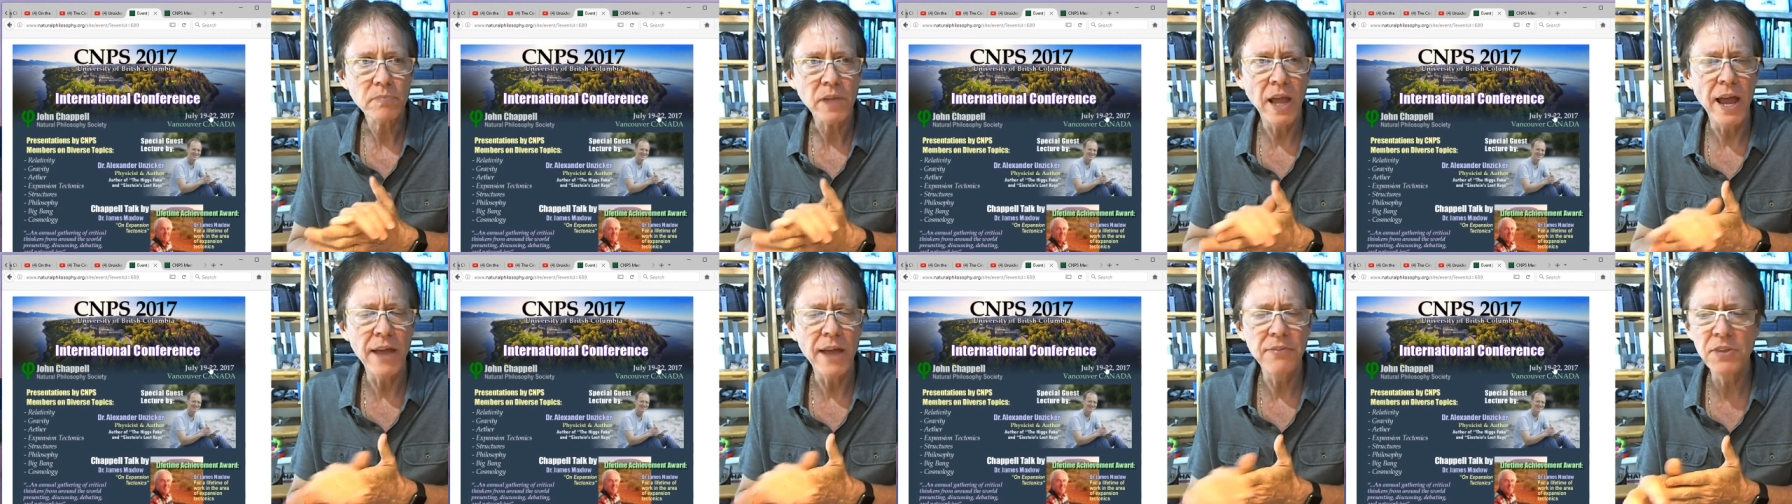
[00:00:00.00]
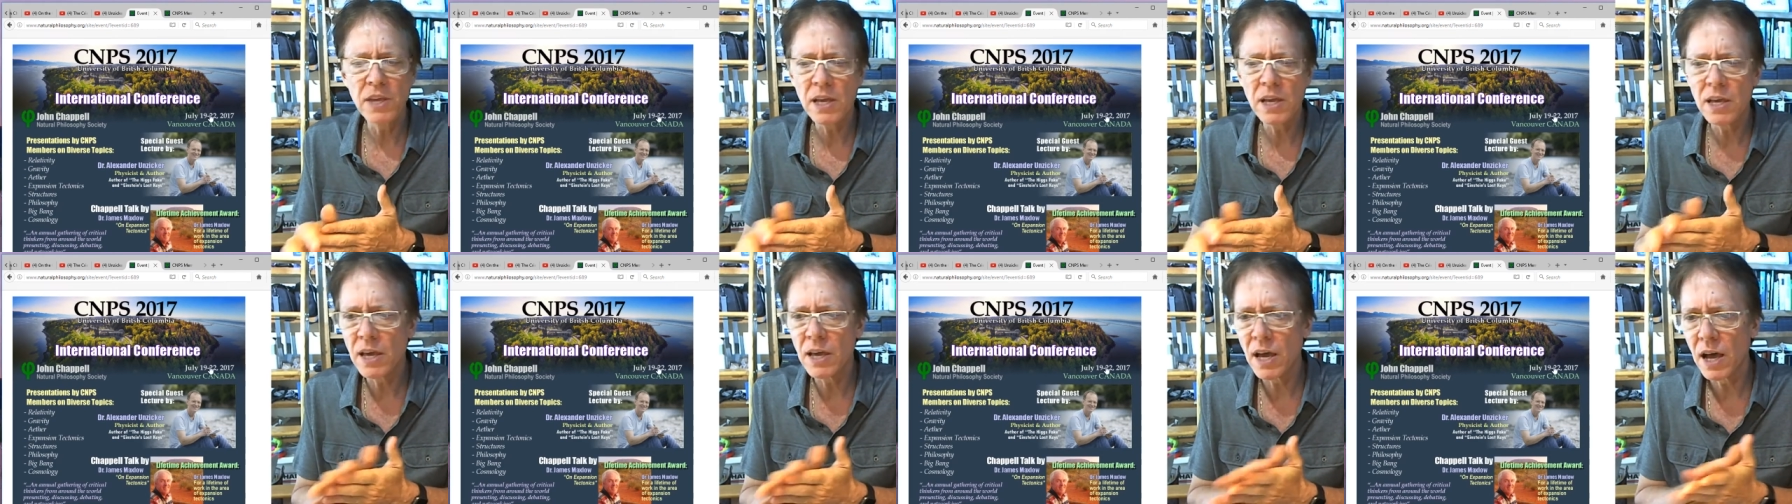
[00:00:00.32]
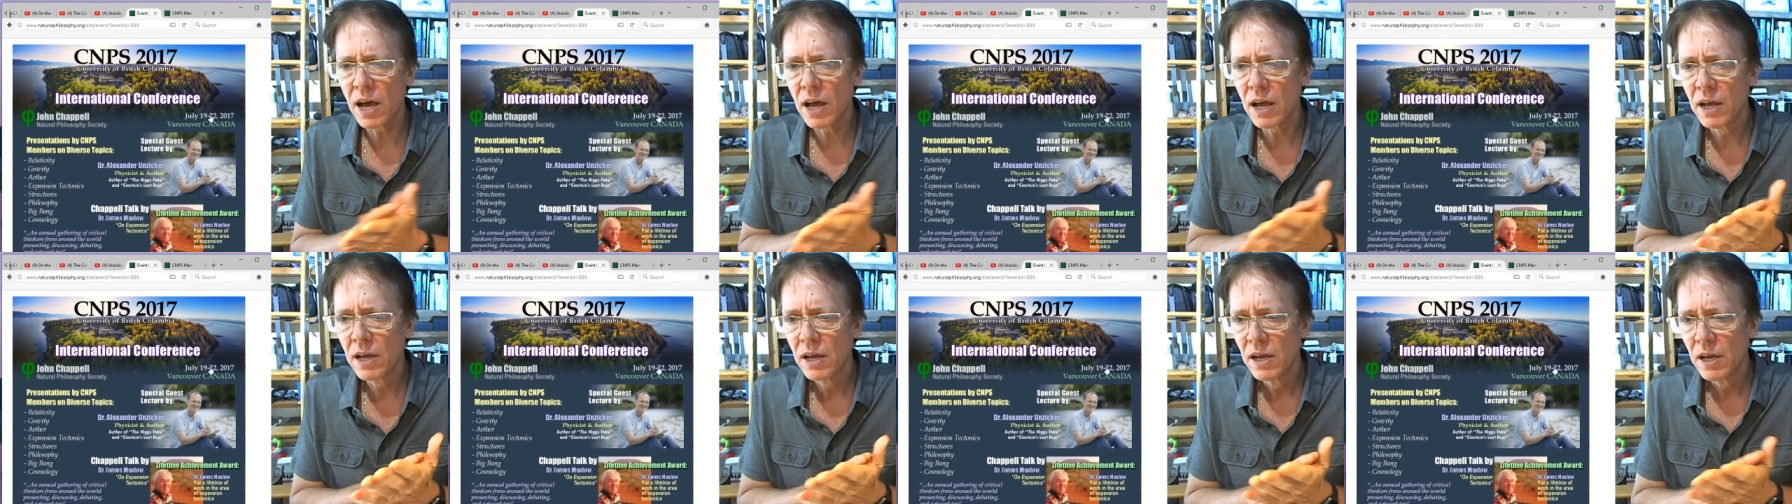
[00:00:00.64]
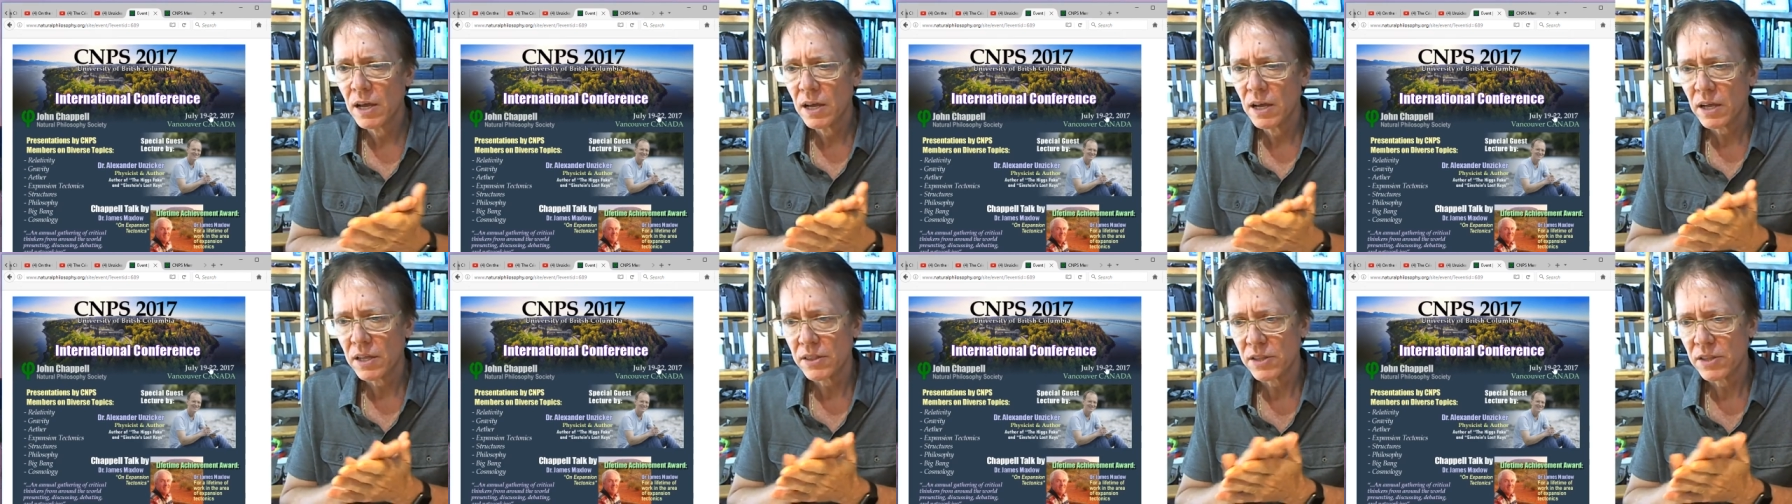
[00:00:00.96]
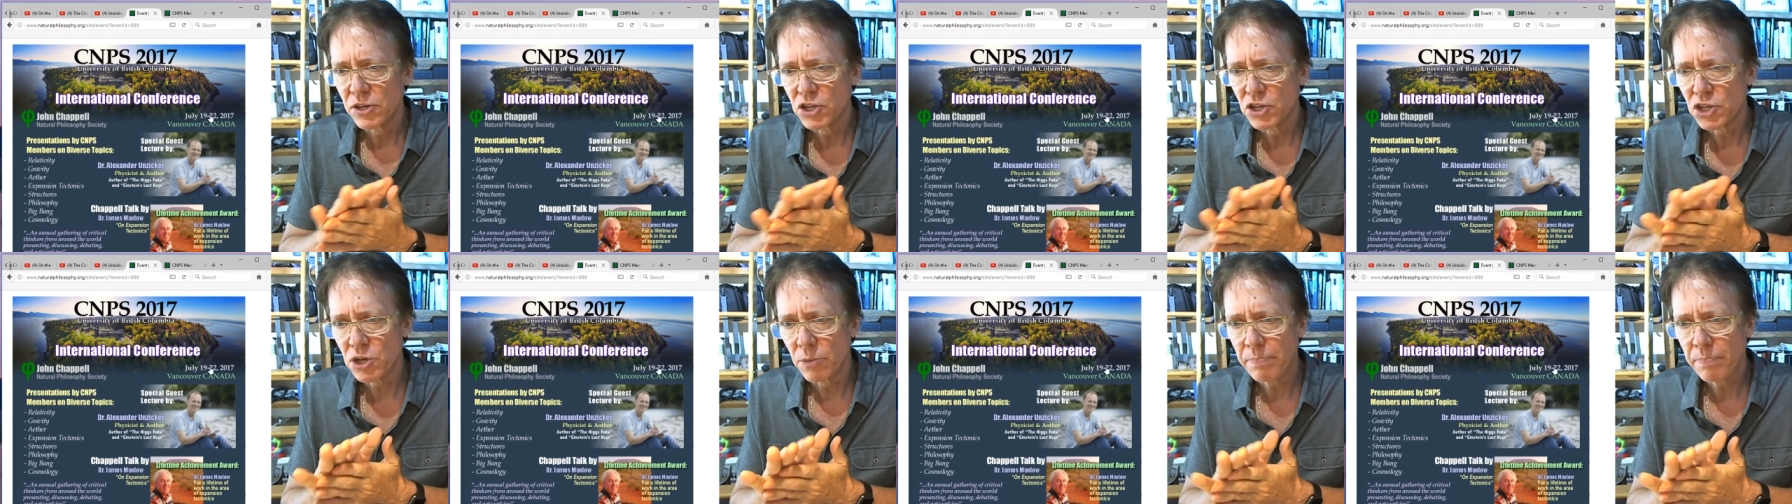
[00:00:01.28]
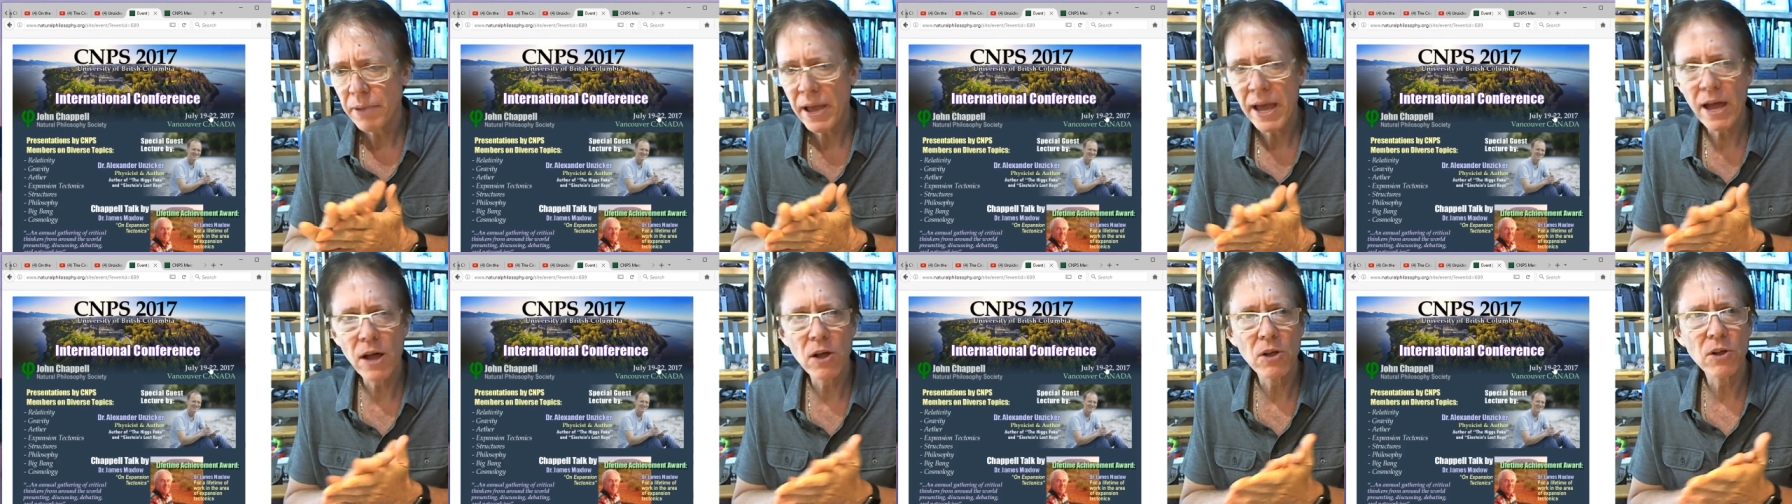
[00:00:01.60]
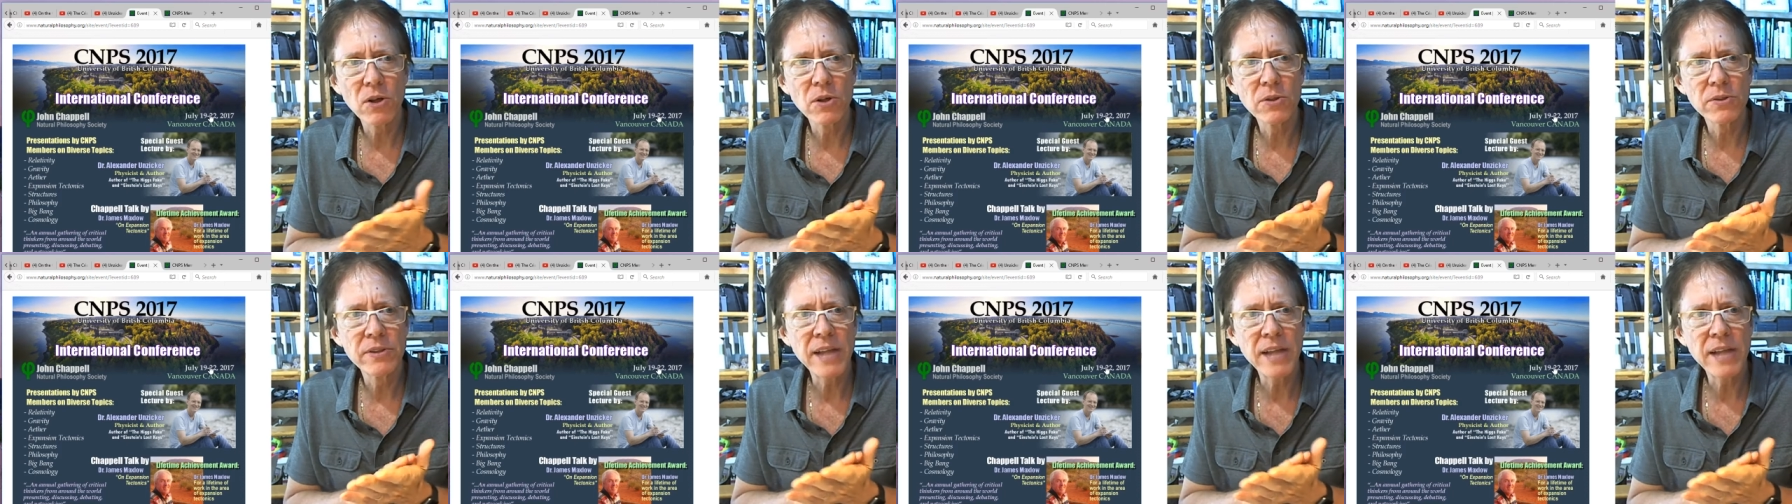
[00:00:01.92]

at the uh, the Chappell